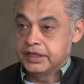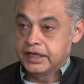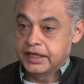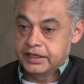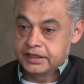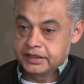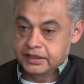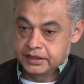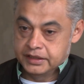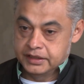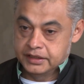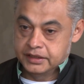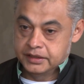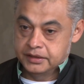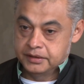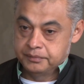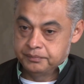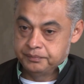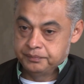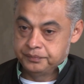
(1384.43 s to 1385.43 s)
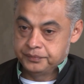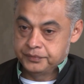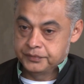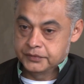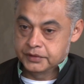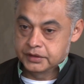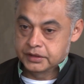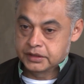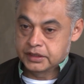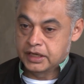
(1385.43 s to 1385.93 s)
that
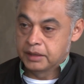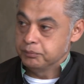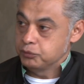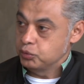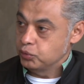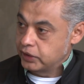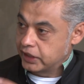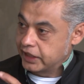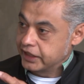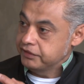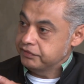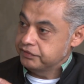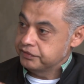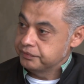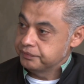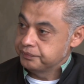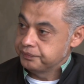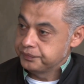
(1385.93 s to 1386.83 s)
come to life,